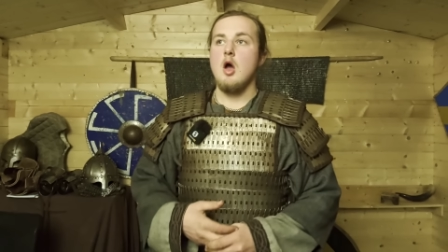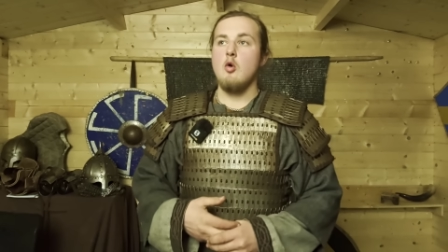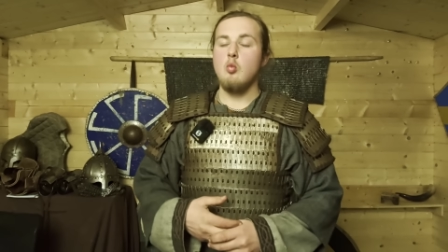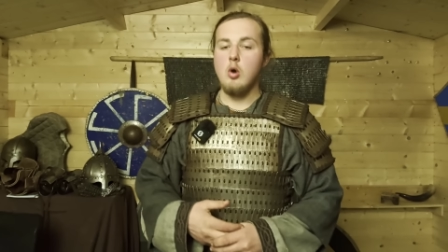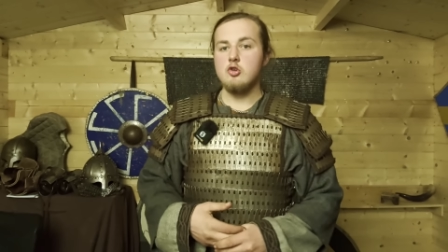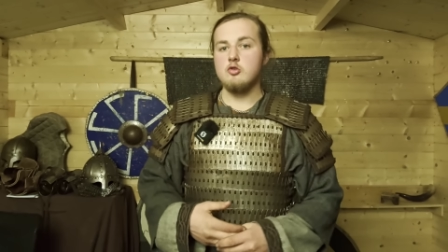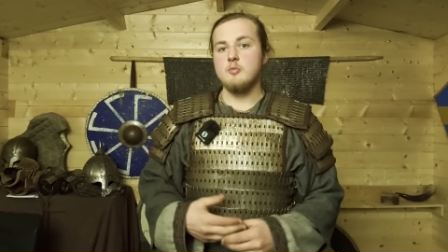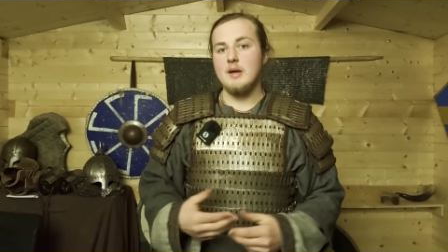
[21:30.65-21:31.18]

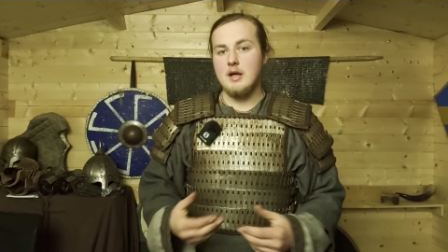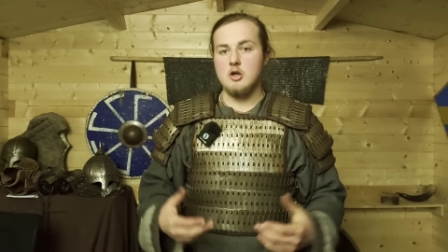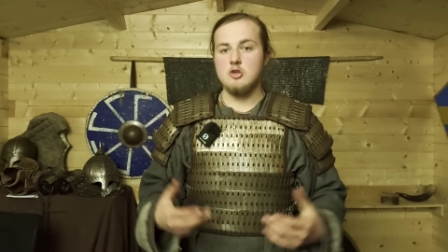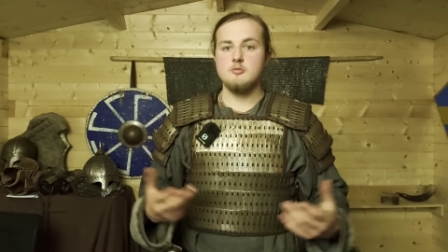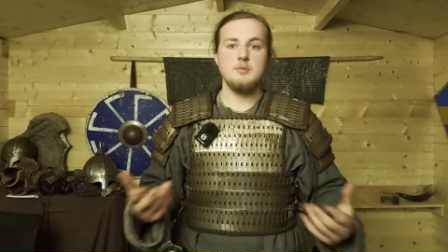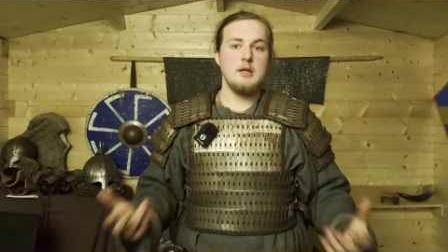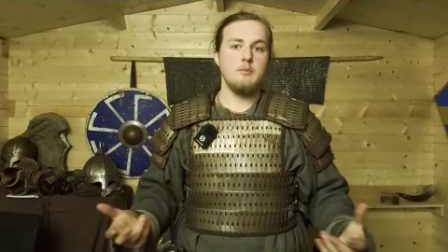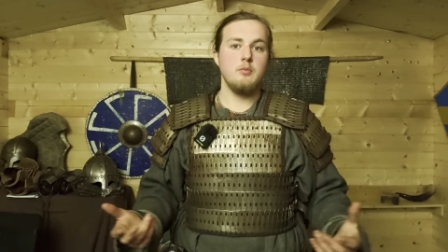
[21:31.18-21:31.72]
was because
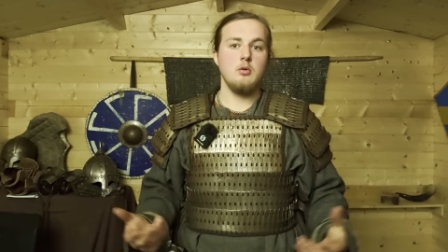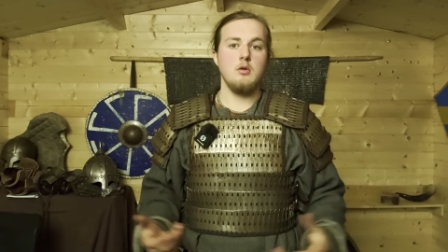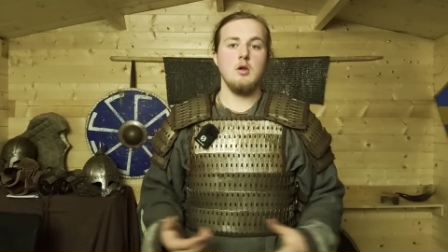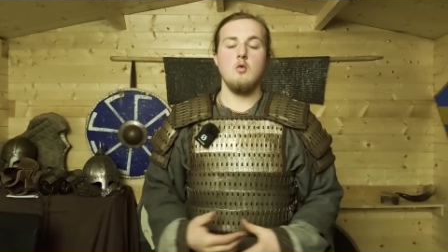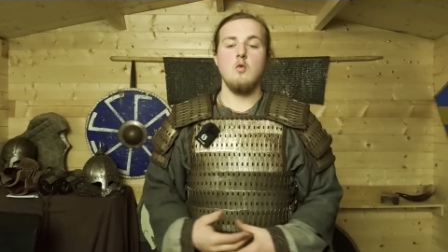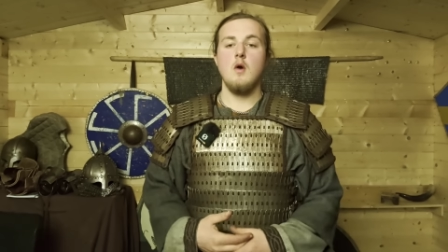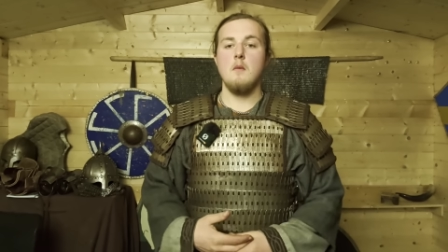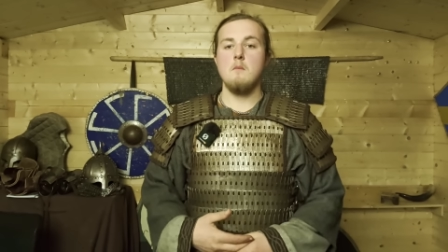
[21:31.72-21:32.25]

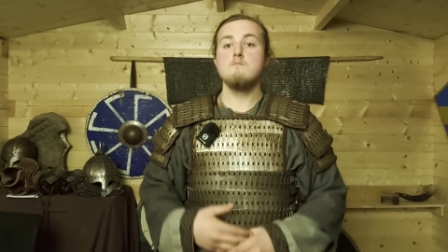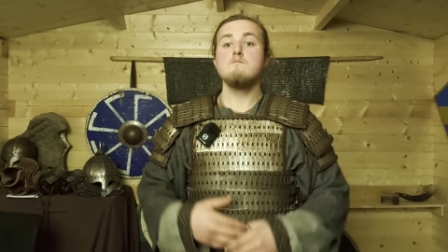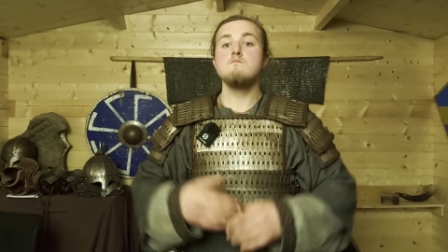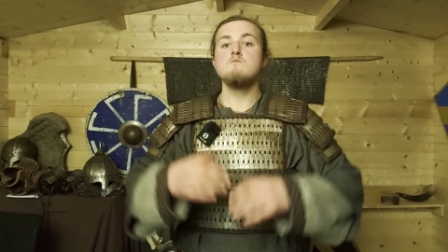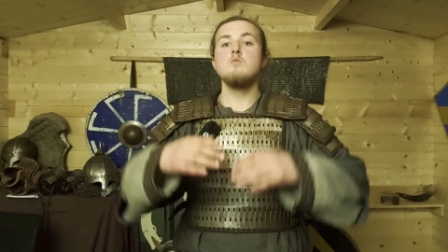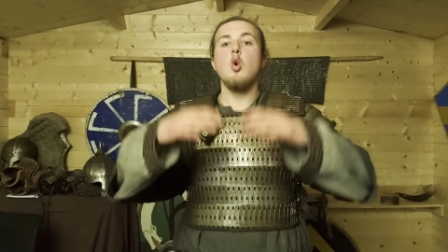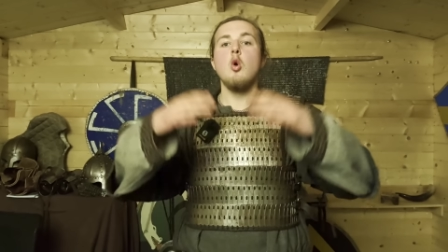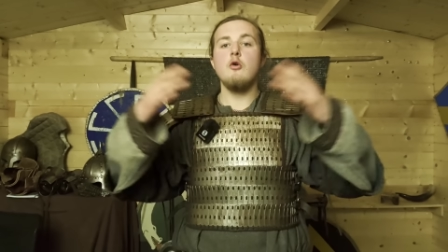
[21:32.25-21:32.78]
people were
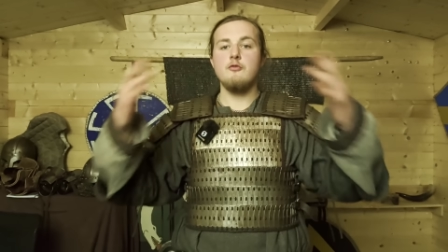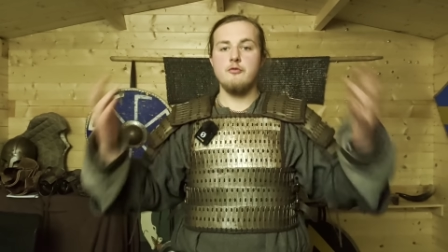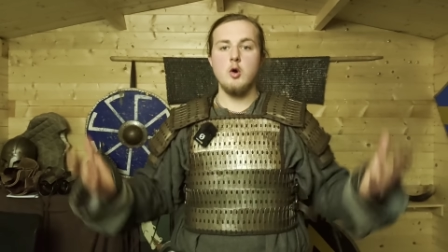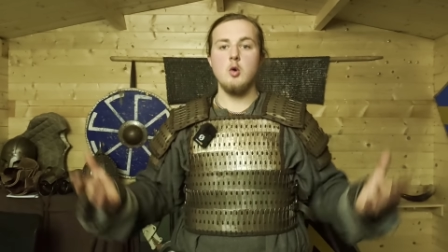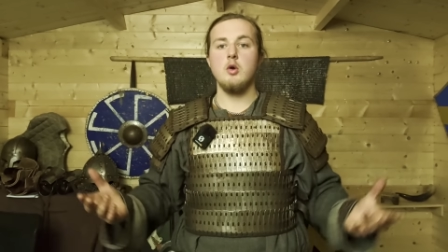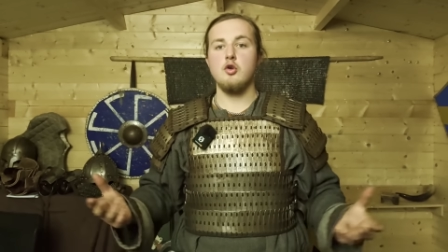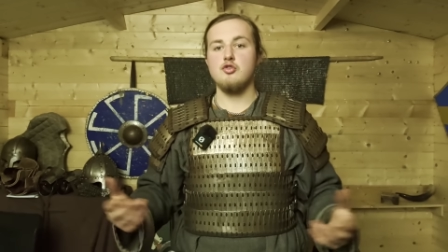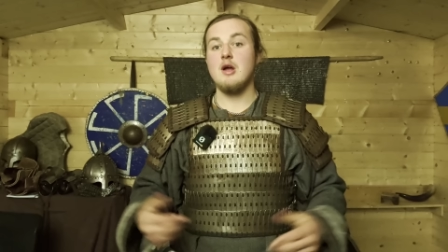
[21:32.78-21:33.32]
more
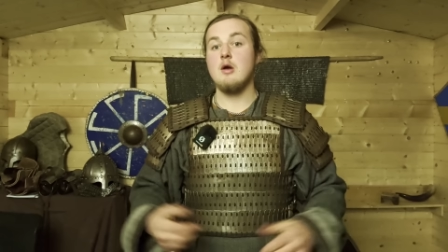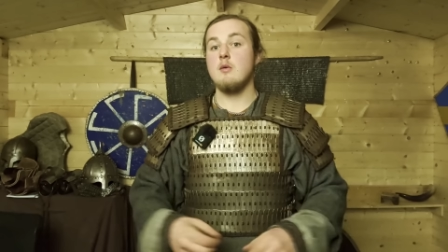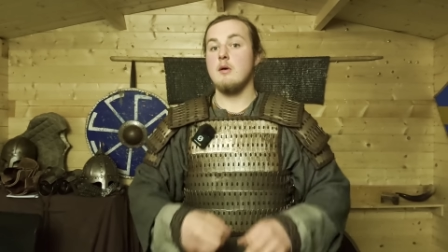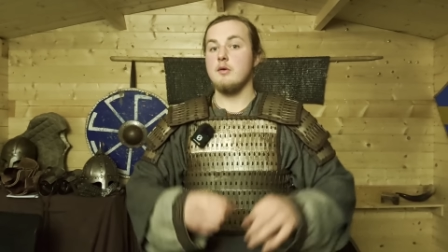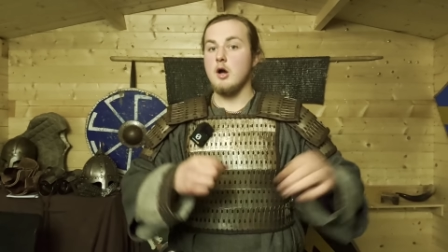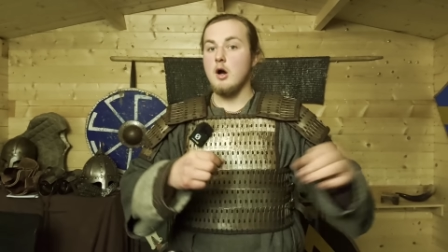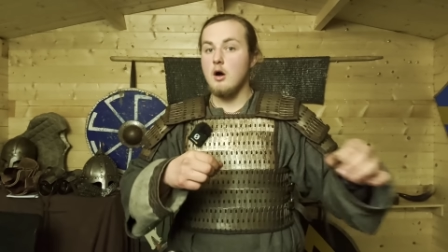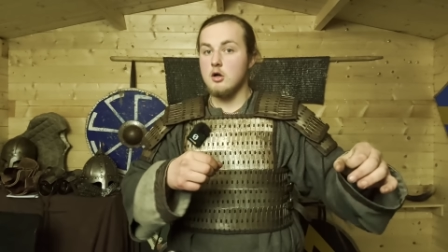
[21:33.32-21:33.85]
focused
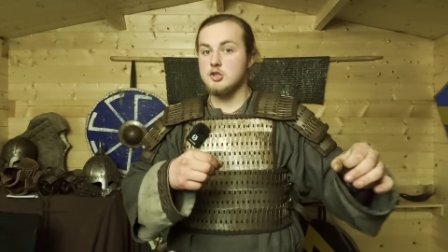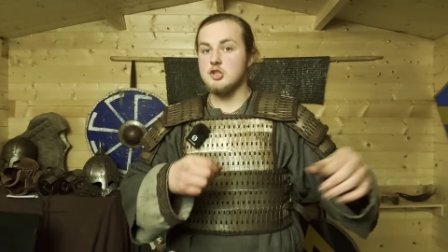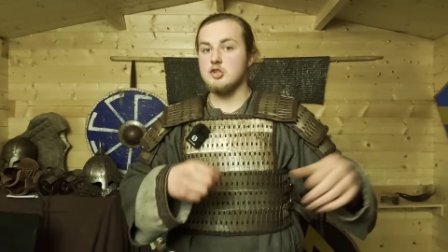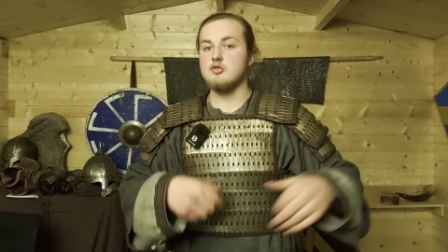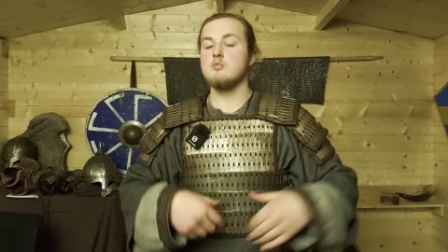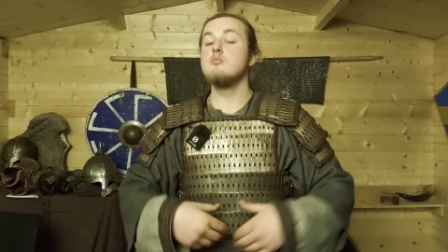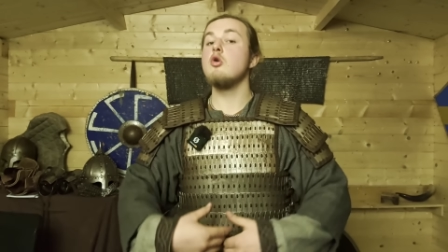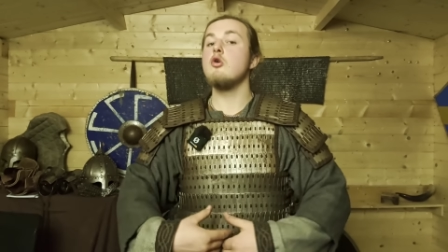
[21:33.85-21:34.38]
around
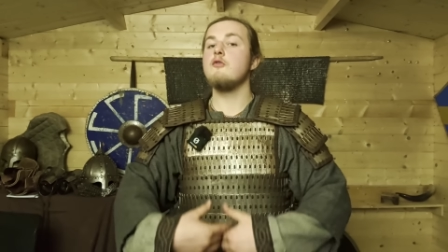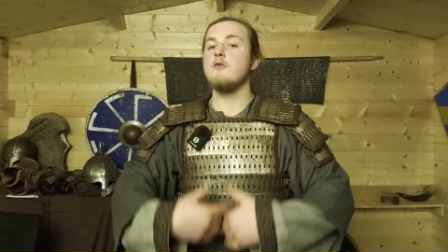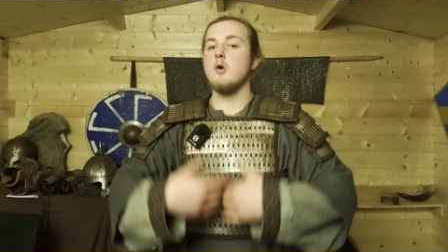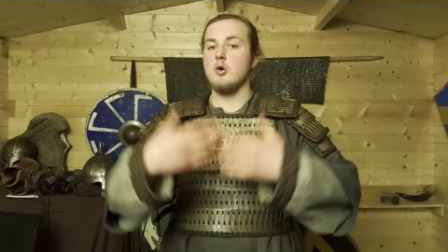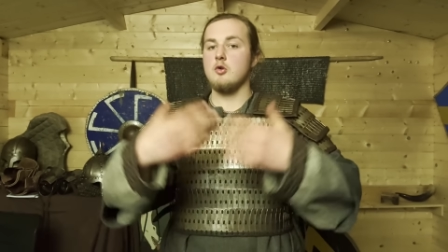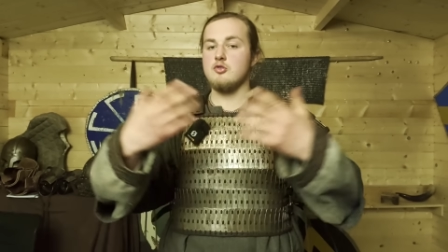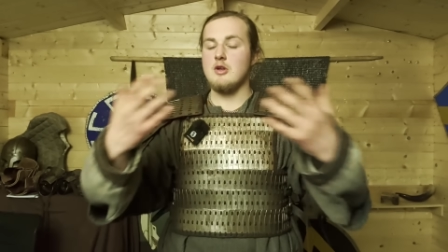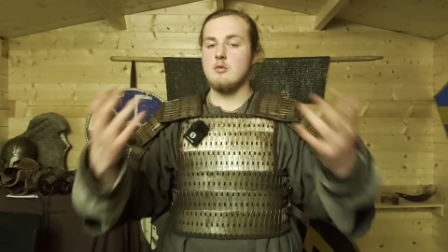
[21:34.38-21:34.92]
archers, more
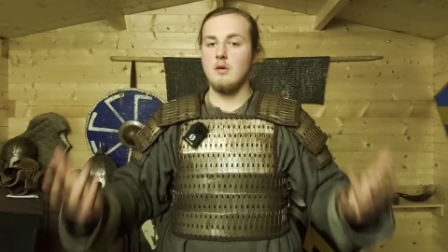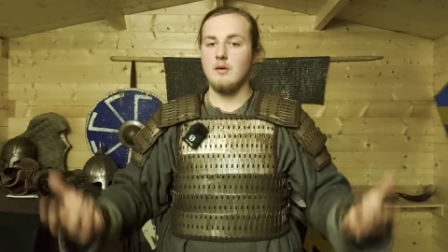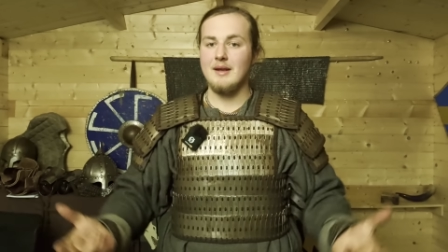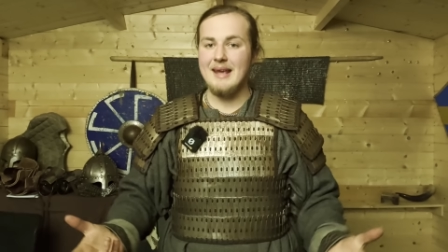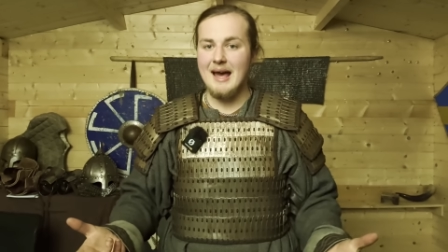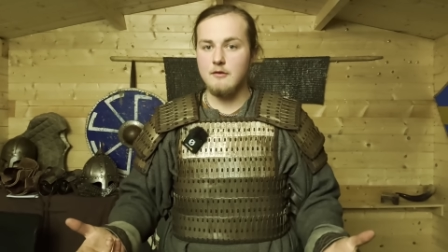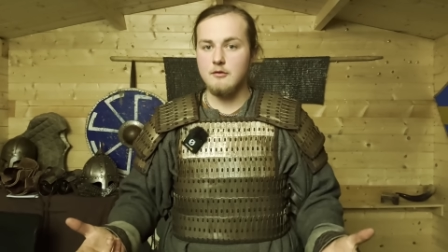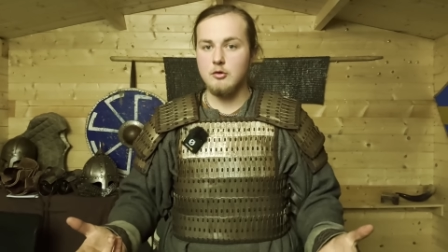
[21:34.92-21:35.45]
focused around
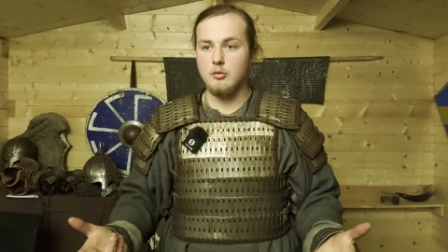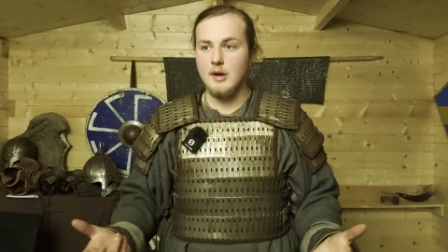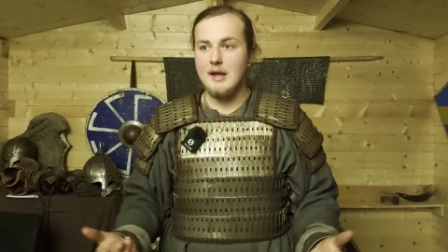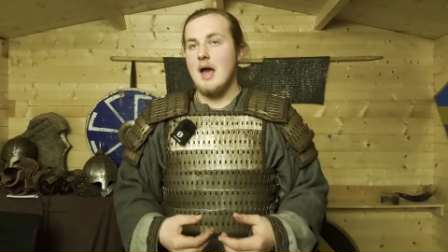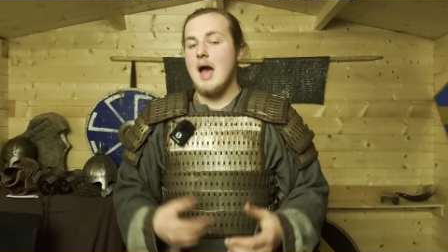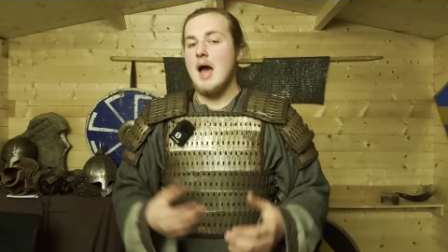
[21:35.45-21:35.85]
cavalry,